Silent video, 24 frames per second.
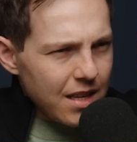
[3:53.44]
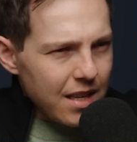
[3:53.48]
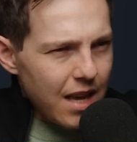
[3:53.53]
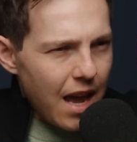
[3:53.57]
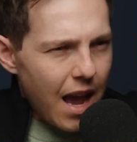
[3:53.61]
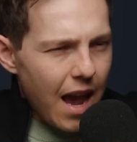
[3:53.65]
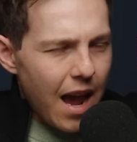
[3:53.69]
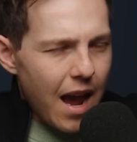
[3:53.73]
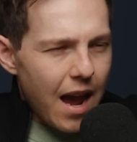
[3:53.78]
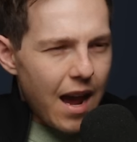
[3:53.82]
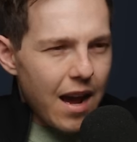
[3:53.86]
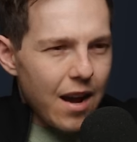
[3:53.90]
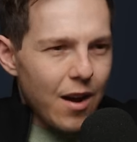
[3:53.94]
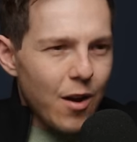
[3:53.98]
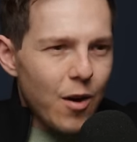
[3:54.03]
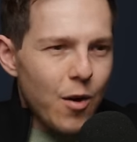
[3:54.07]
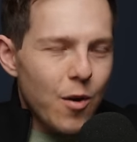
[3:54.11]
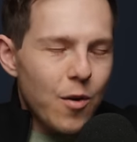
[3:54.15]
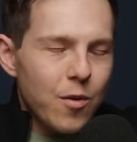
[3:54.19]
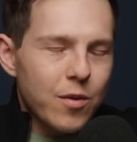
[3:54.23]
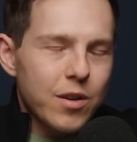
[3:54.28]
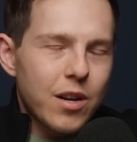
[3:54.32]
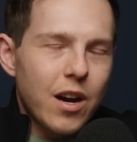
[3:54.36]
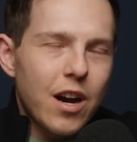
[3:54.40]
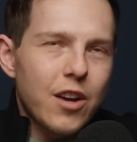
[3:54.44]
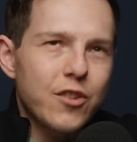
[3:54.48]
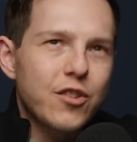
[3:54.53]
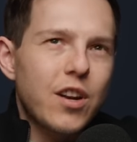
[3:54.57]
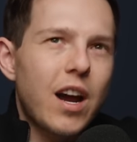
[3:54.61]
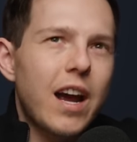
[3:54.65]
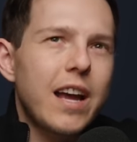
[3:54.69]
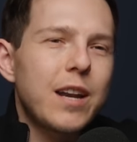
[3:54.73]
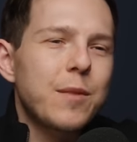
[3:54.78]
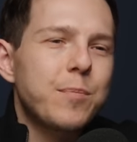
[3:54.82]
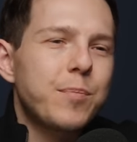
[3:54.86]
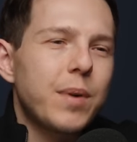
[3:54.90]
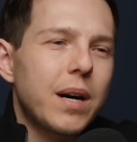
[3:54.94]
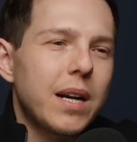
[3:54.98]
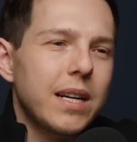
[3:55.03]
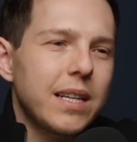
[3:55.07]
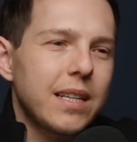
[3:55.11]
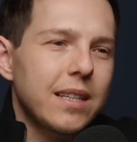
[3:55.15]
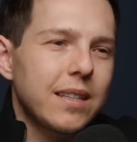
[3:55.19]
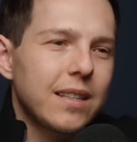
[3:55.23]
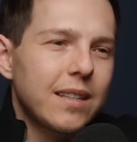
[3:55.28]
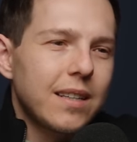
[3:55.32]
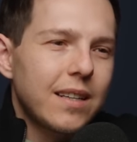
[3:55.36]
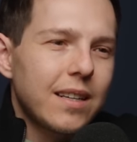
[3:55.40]
Yeah. Oh gosh. I had a
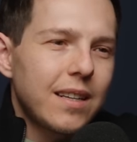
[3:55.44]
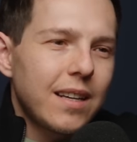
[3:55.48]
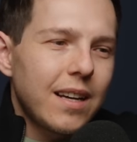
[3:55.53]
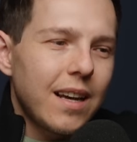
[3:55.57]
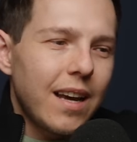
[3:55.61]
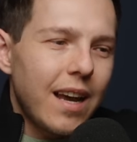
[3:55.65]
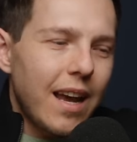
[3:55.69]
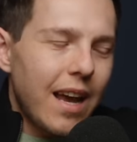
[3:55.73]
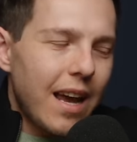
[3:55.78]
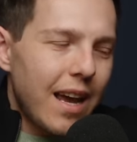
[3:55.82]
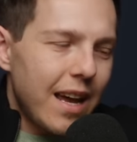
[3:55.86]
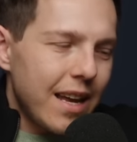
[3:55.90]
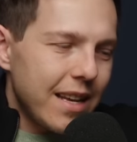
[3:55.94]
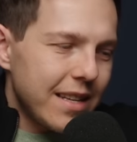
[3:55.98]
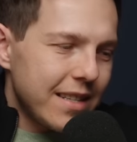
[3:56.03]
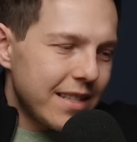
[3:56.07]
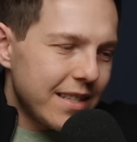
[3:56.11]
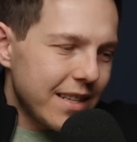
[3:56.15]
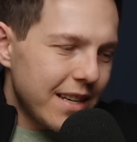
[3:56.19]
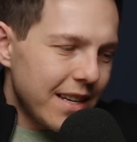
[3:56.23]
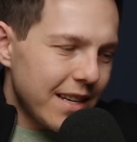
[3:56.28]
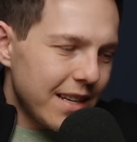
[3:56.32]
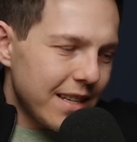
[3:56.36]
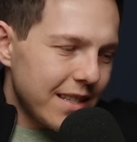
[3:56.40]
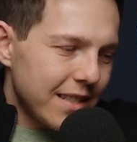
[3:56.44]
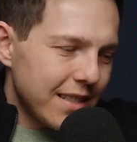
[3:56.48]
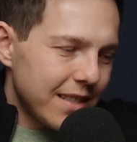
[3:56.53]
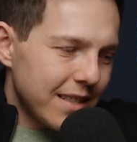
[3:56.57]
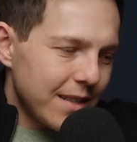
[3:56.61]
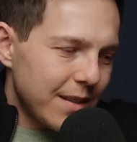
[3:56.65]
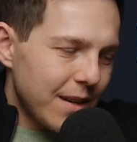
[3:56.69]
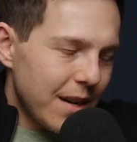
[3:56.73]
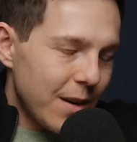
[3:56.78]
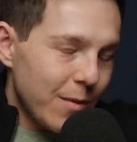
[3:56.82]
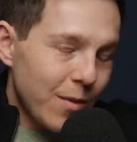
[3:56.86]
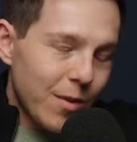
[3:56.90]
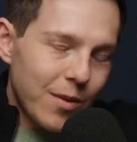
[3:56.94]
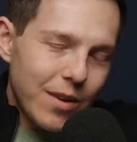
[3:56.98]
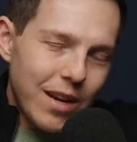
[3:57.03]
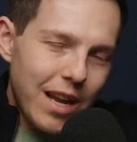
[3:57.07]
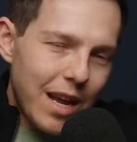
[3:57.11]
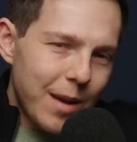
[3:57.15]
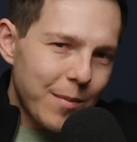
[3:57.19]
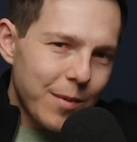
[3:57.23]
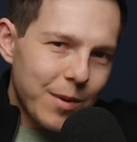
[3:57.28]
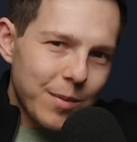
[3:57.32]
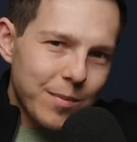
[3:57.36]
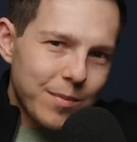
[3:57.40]
buddy and uh, I won't
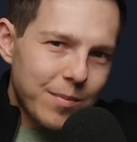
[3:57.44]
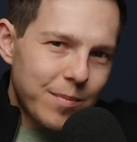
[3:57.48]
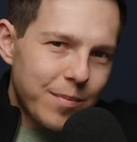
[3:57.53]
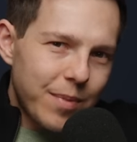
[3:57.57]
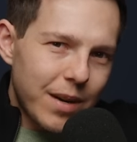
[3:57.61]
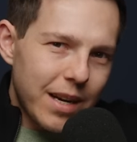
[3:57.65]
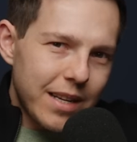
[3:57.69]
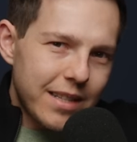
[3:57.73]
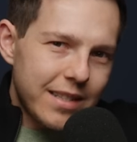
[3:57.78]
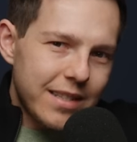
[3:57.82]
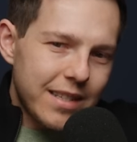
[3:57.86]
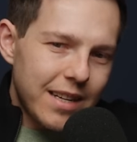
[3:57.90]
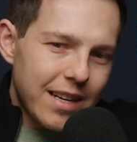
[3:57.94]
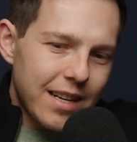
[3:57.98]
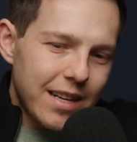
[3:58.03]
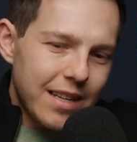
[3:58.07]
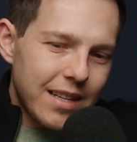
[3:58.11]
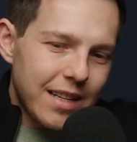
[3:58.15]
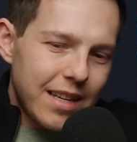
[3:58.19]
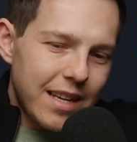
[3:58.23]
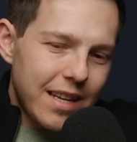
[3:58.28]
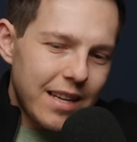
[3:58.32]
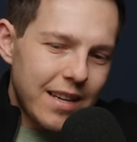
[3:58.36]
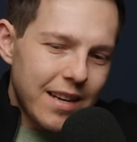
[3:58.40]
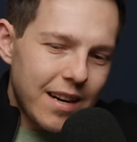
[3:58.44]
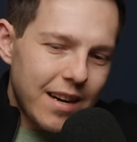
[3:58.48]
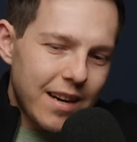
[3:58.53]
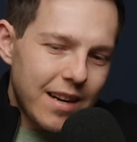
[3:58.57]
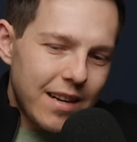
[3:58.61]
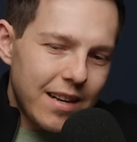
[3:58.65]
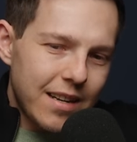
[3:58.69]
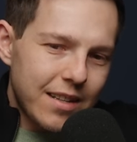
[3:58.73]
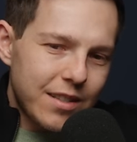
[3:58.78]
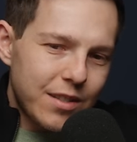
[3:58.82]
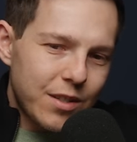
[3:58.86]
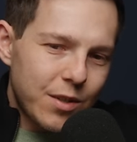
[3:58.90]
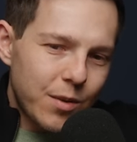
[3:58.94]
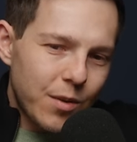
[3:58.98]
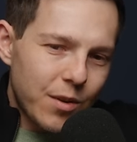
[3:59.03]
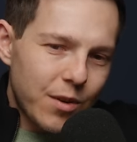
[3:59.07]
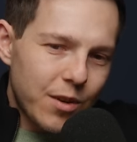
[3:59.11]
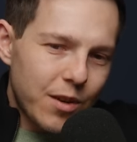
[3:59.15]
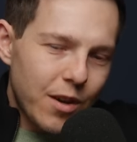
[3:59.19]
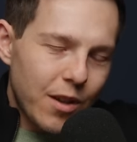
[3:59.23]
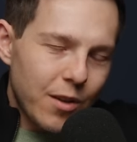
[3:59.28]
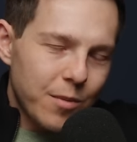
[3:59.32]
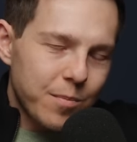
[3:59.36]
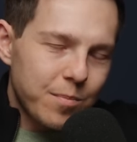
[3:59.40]
name him, but uh, he got a two
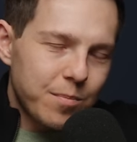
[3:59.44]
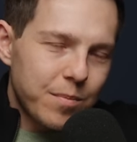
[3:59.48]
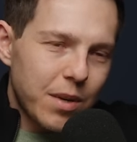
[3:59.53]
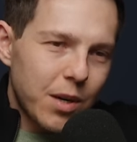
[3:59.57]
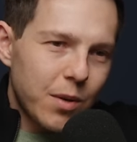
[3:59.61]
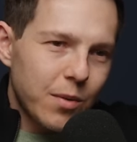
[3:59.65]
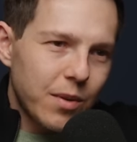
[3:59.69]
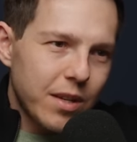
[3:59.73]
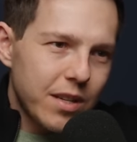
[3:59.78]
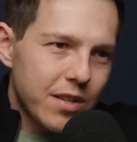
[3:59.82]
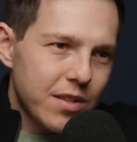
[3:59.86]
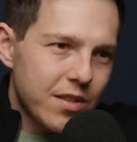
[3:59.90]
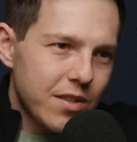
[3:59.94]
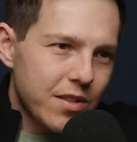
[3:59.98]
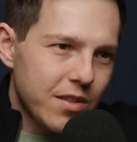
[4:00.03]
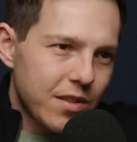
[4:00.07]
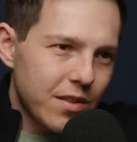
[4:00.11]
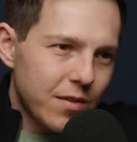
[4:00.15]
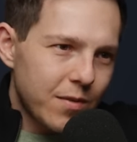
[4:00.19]
hundred dollar bonus